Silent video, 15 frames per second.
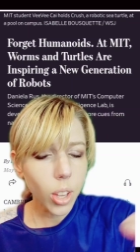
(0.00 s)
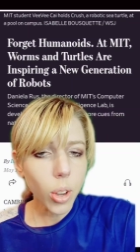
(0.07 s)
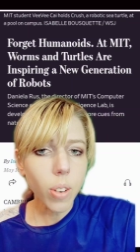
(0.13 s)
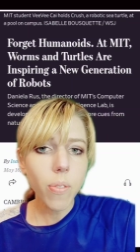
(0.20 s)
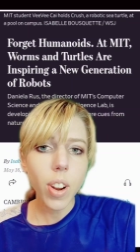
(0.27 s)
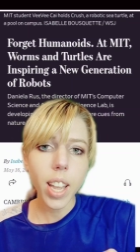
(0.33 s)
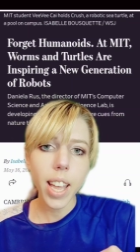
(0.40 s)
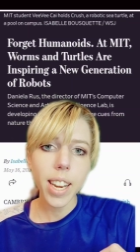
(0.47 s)
You
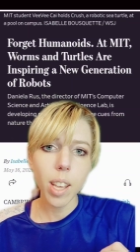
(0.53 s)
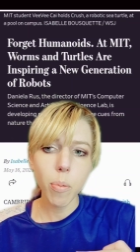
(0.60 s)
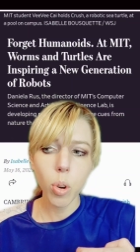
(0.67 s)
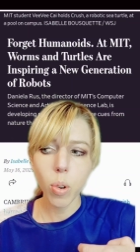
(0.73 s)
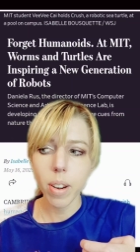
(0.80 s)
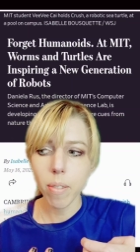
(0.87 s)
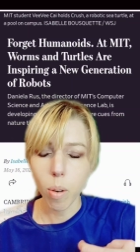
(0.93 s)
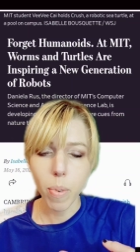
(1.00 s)
can forget
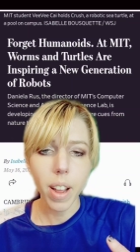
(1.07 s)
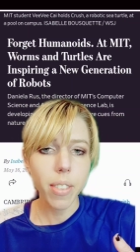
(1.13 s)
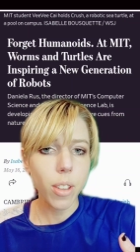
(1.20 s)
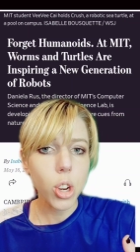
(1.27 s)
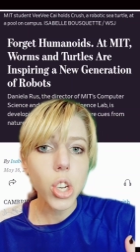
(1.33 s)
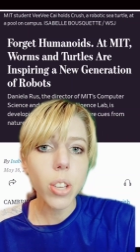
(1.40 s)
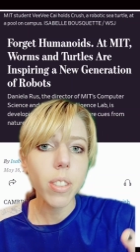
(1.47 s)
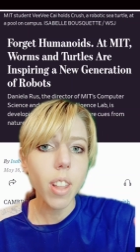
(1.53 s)
humanoid robots,
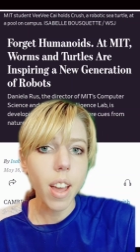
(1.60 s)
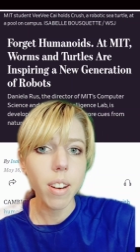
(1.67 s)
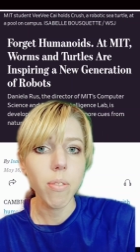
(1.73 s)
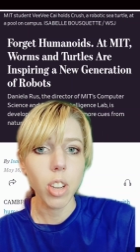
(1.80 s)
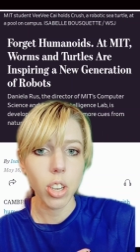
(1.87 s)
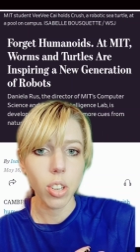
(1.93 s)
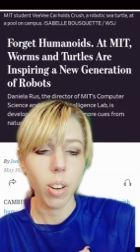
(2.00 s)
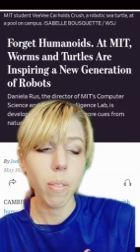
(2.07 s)
they're just not
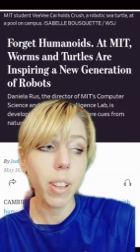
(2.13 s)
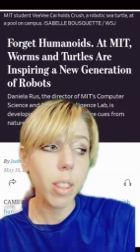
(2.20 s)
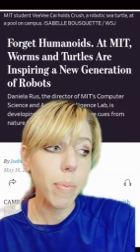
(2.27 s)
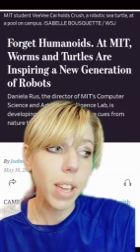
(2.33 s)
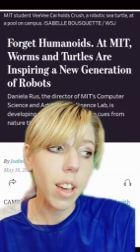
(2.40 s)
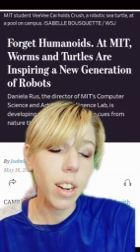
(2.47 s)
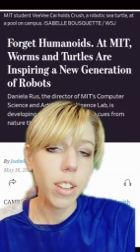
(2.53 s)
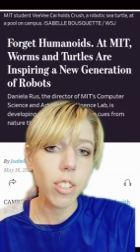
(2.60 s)
efficient. Let's
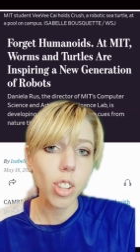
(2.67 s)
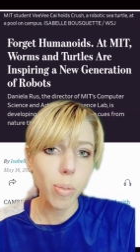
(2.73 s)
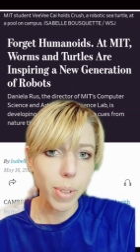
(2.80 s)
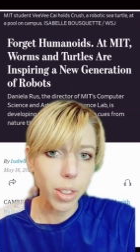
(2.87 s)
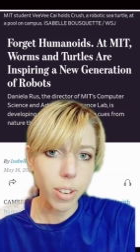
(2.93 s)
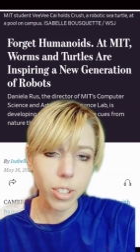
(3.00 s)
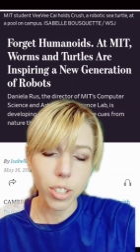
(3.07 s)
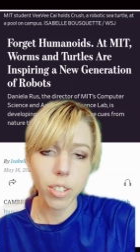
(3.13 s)
be honest,
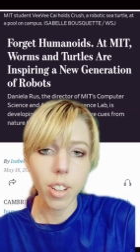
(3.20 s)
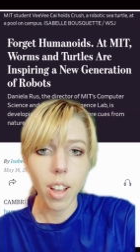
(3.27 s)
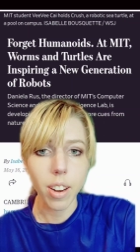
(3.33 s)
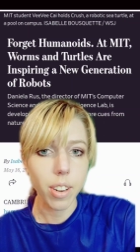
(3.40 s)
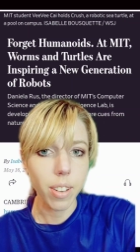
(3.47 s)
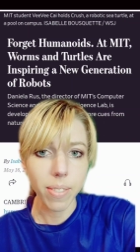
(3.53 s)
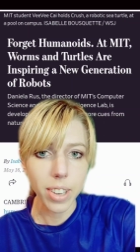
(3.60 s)
humans are just not